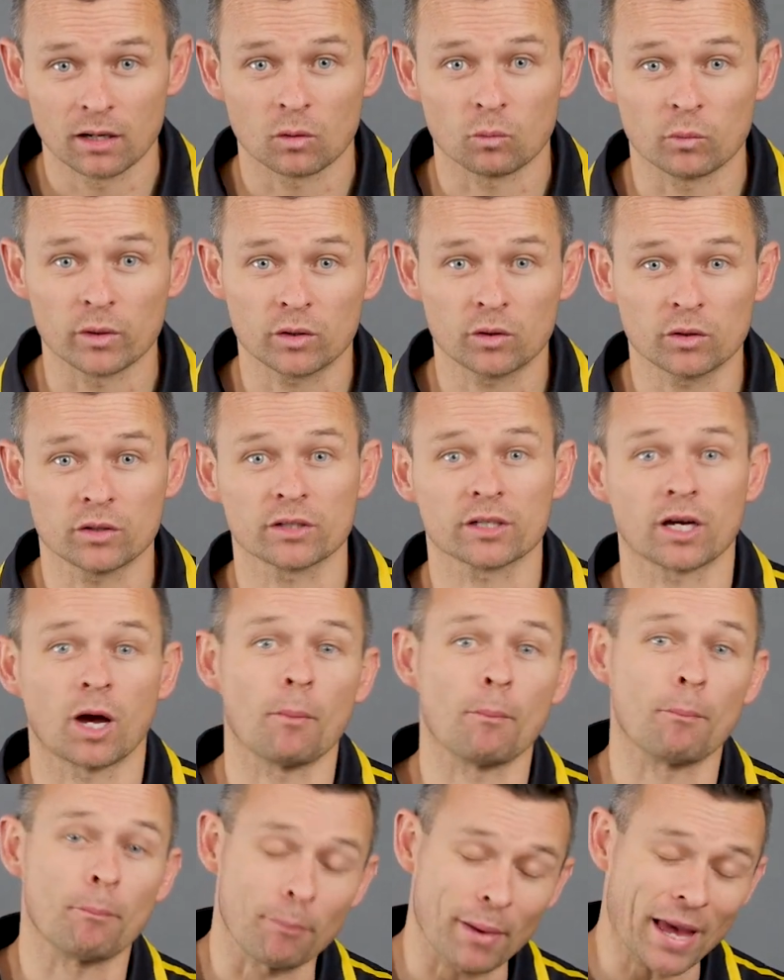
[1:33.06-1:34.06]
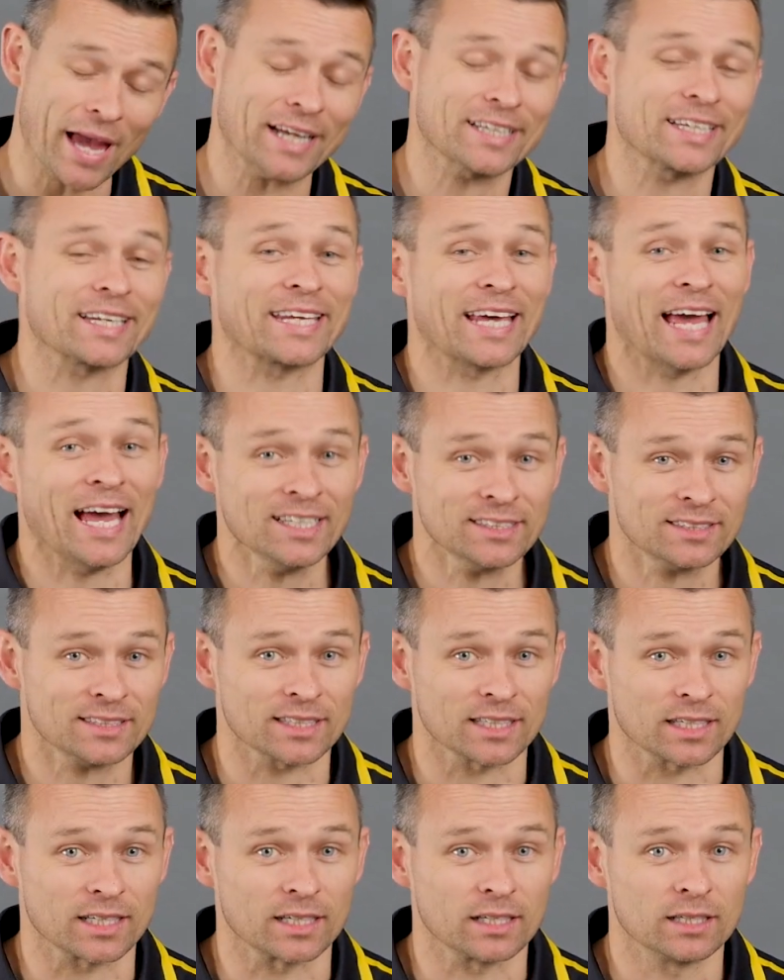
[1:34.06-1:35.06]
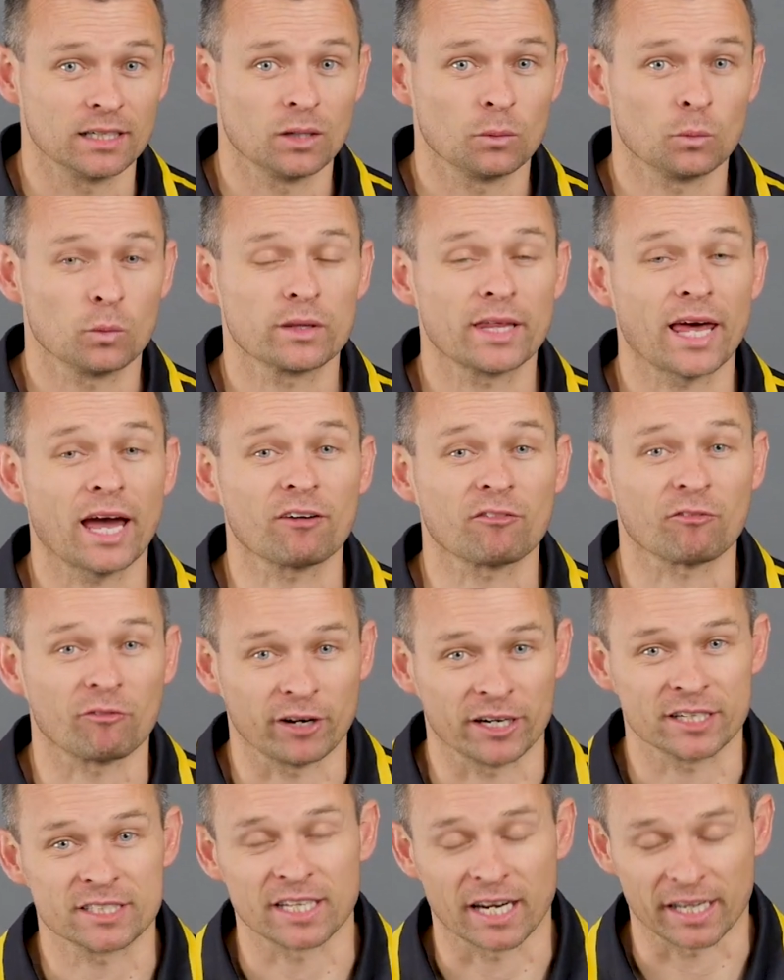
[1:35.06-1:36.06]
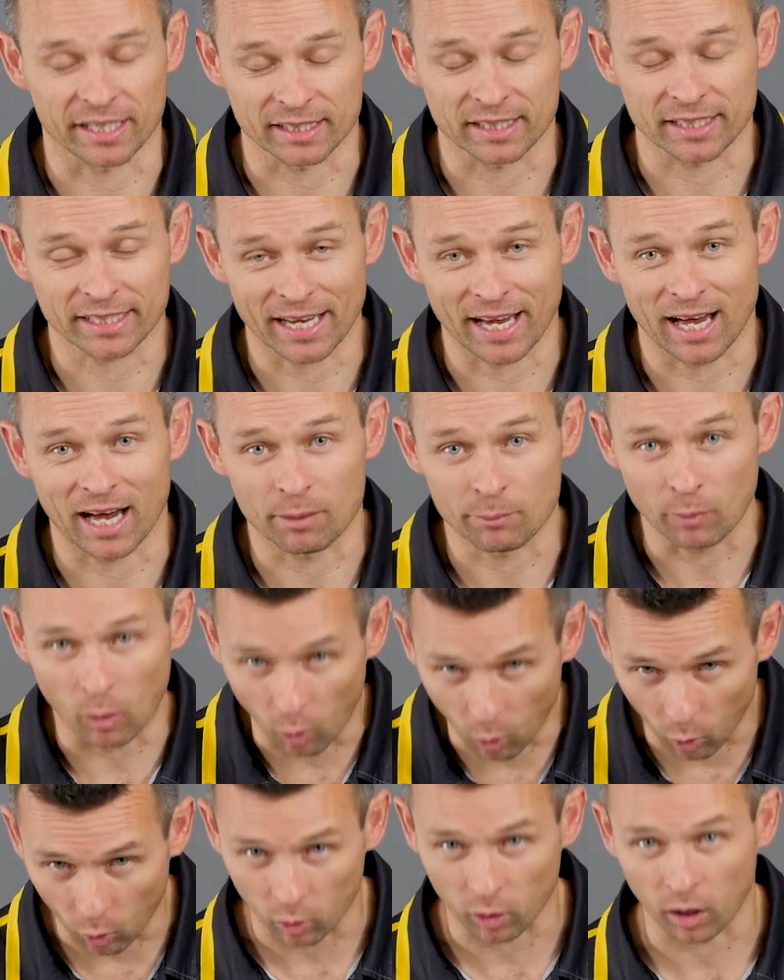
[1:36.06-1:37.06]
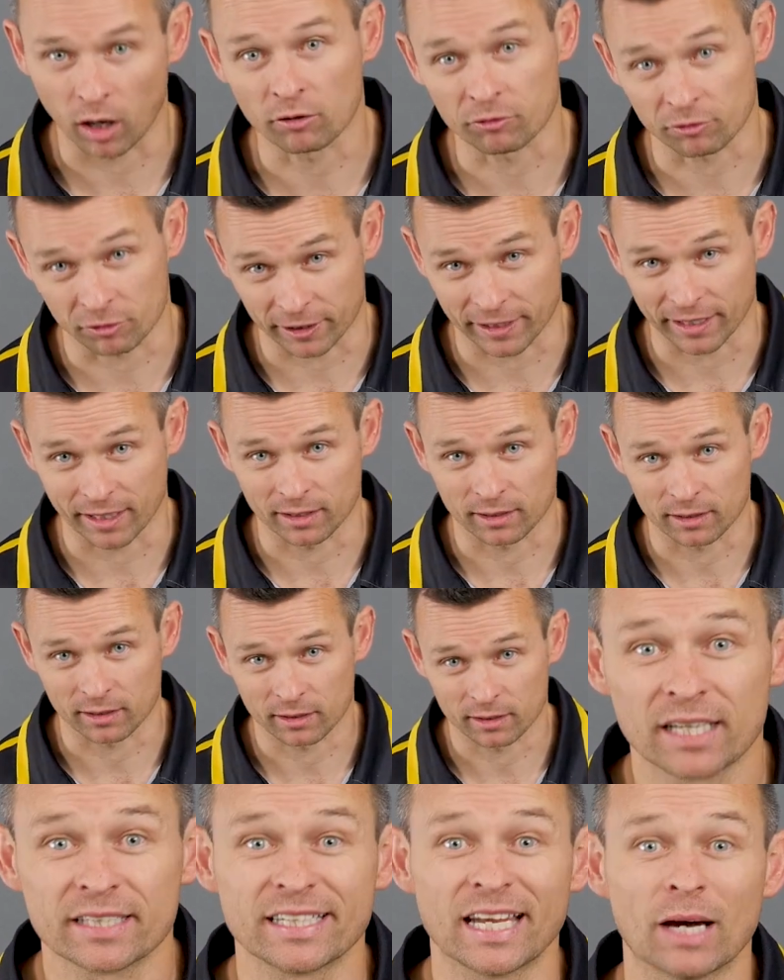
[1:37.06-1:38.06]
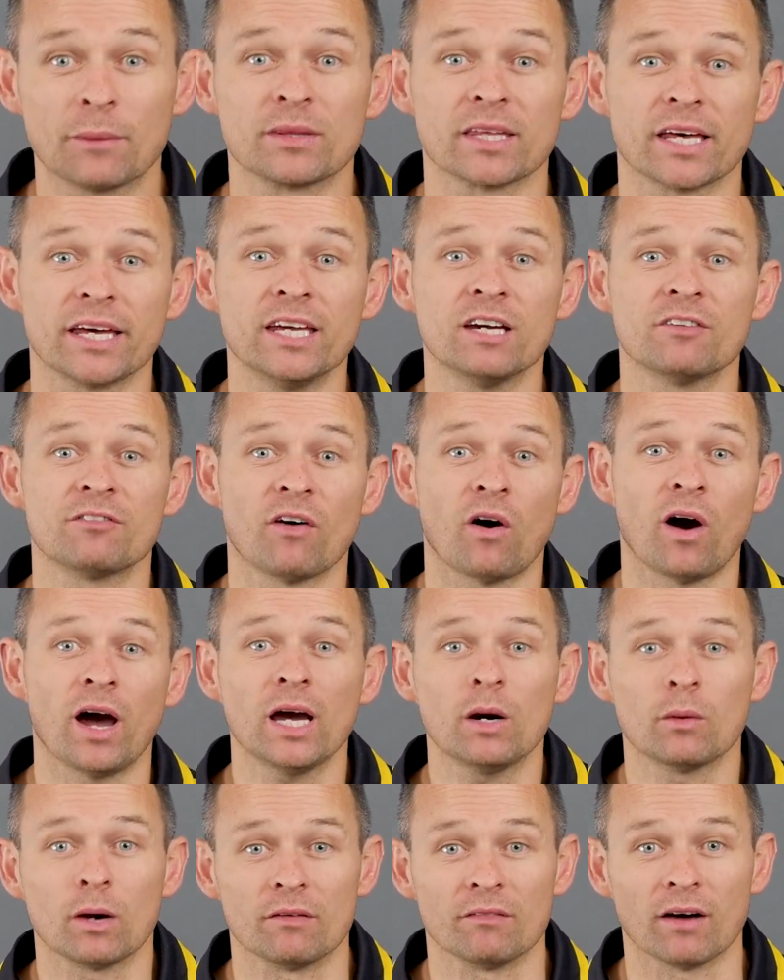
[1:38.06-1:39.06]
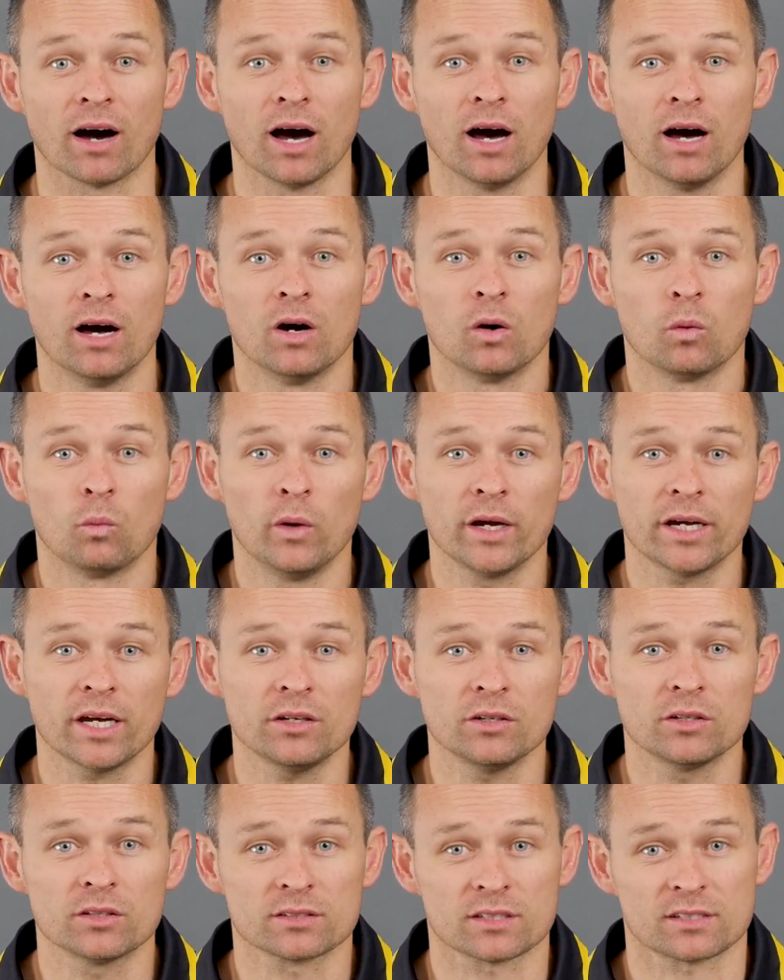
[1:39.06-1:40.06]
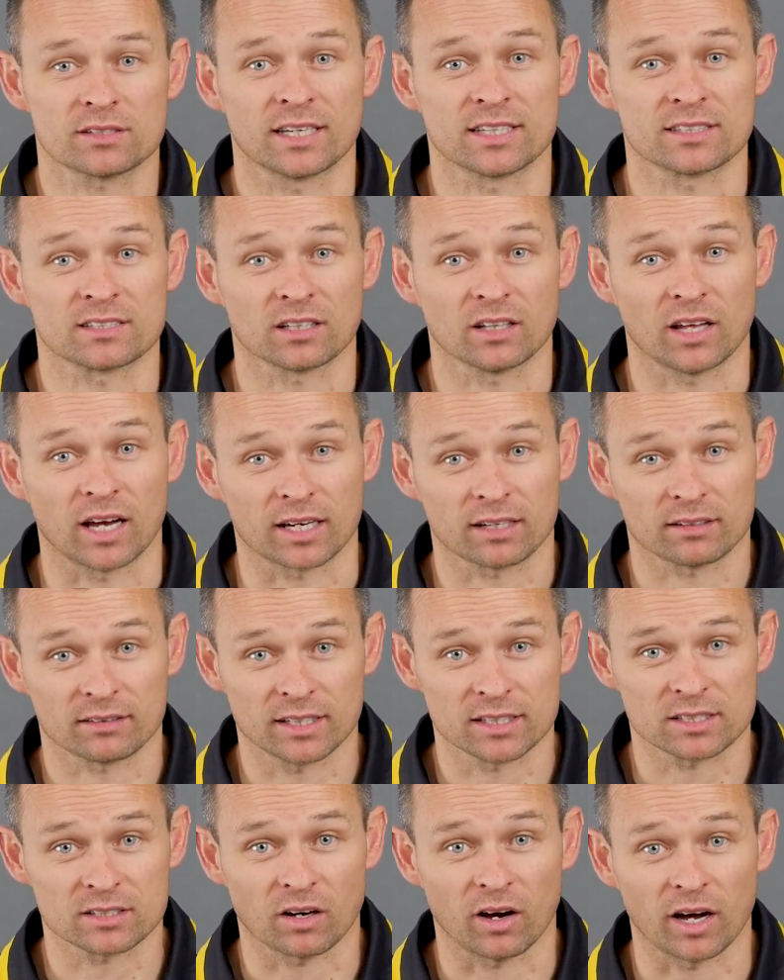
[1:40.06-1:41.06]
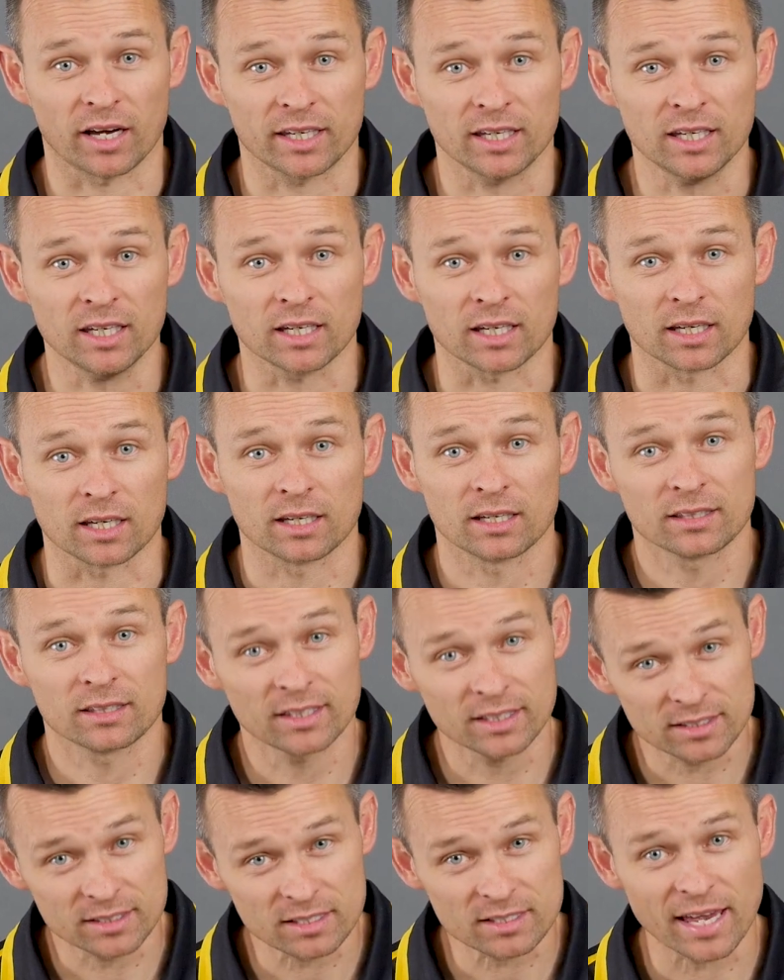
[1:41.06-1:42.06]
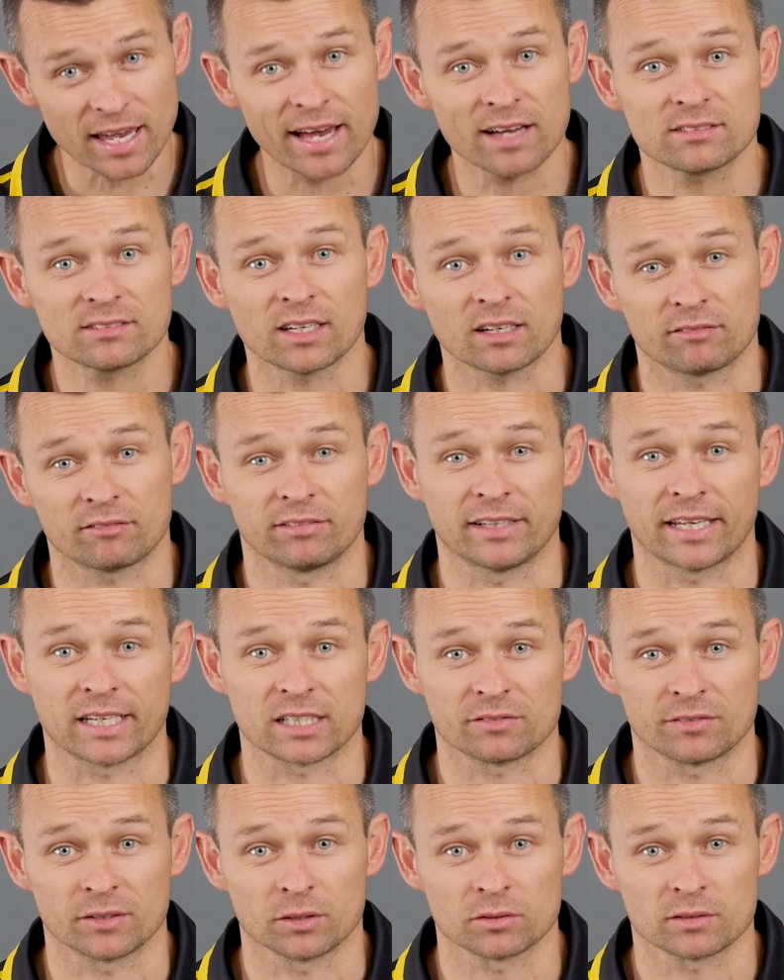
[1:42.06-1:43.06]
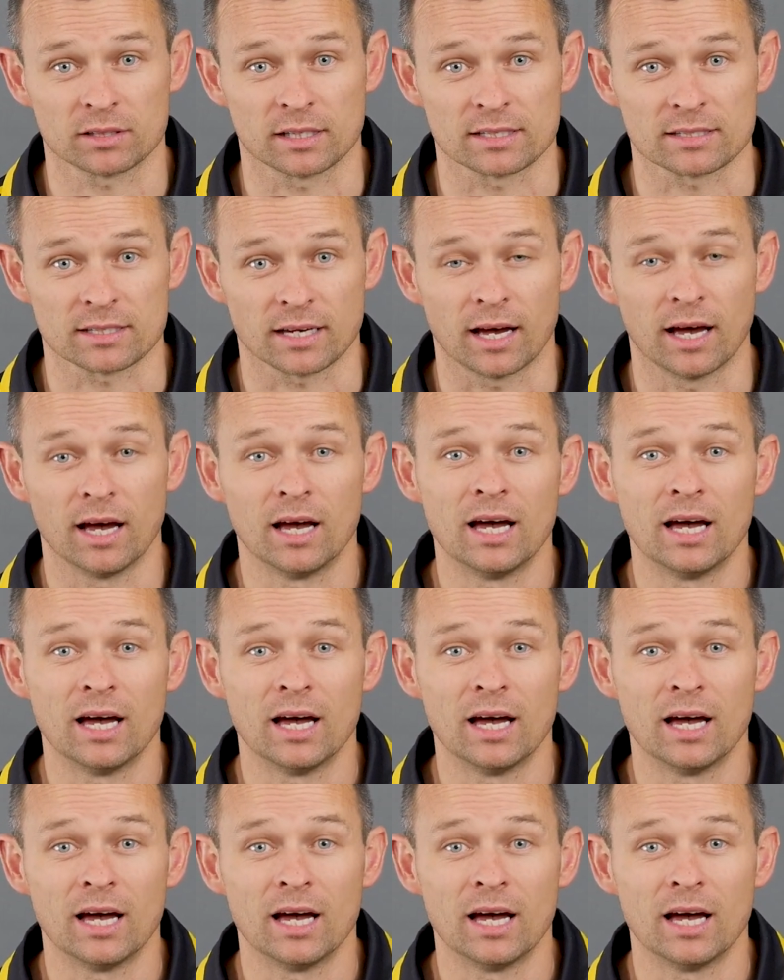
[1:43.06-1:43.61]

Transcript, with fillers: we couldn't go back to gasoline without rejetting the carb all over again. Now with EFI, however, we can use a sensor like this guy here. This is a Haltech Flex fuel sensor,